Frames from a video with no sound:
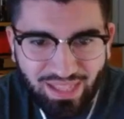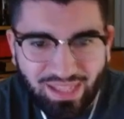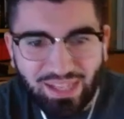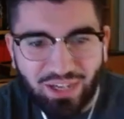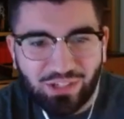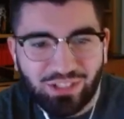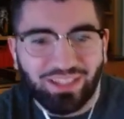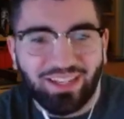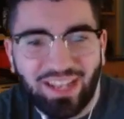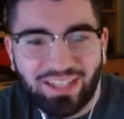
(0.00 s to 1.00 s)
Here's
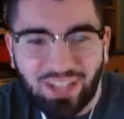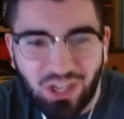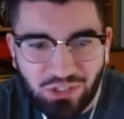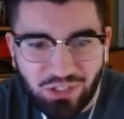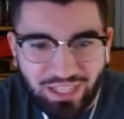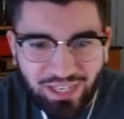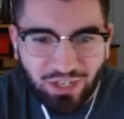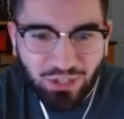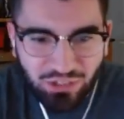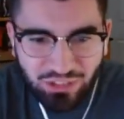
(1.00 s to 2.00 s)
to the next 100
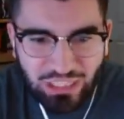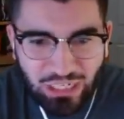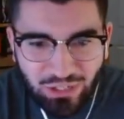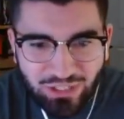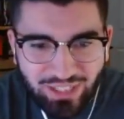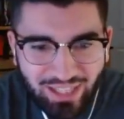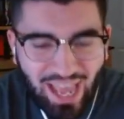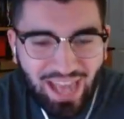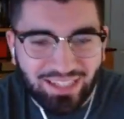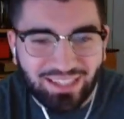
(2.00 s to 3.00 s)
years. Cheers to
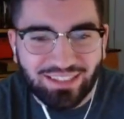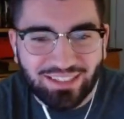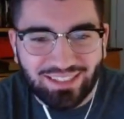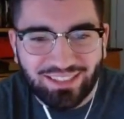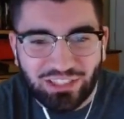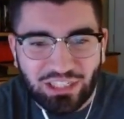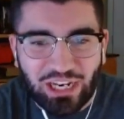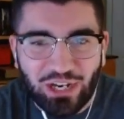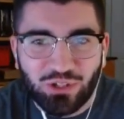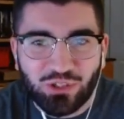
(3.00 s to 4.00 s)
that, Disney.
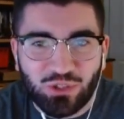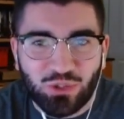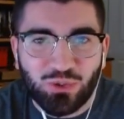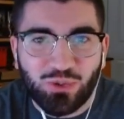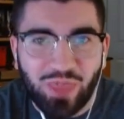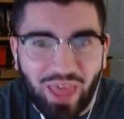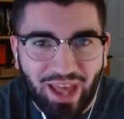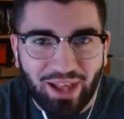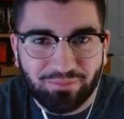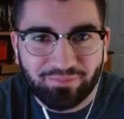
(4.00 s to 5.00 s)
Cheers to
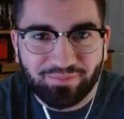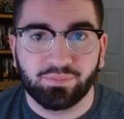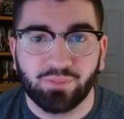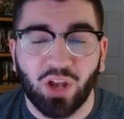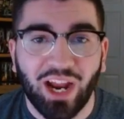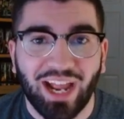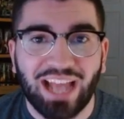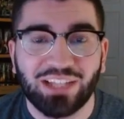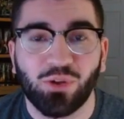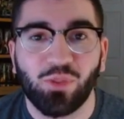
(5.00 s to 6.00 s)
that. Alright
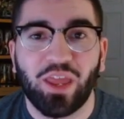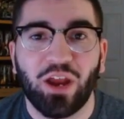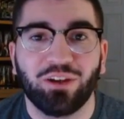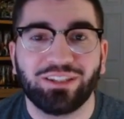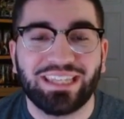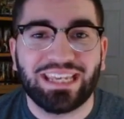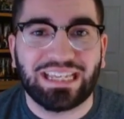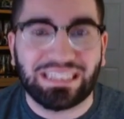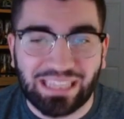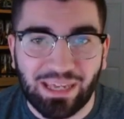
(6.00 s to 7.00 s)
guys, so there is the
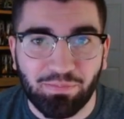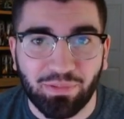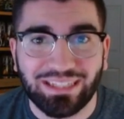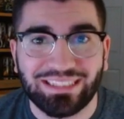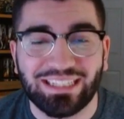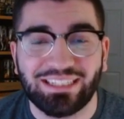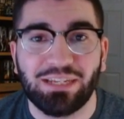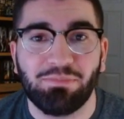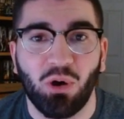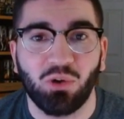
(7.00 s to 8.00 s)
clip
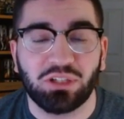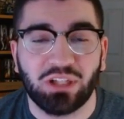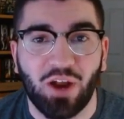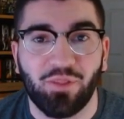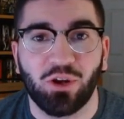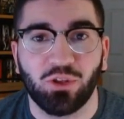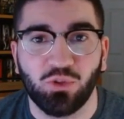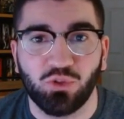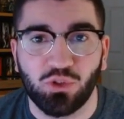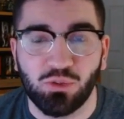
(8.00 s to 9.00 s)
Disney posted on their
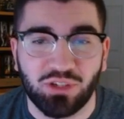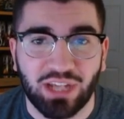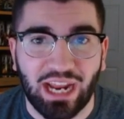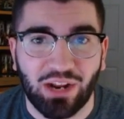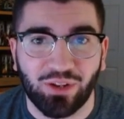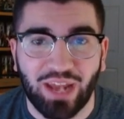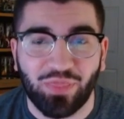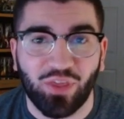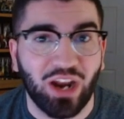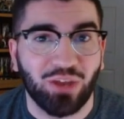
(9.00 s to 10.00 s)
YouTube channel, and
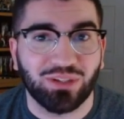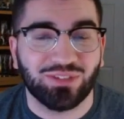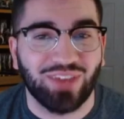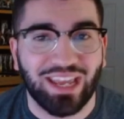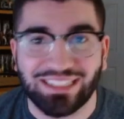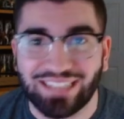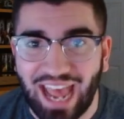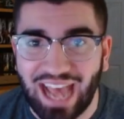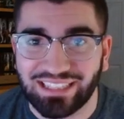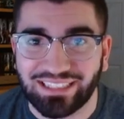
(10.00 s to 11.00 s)
I thought it was
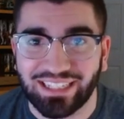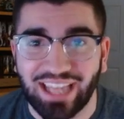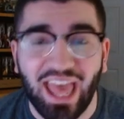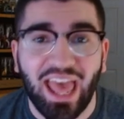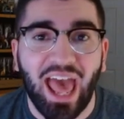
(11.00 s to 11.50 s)
fantastic.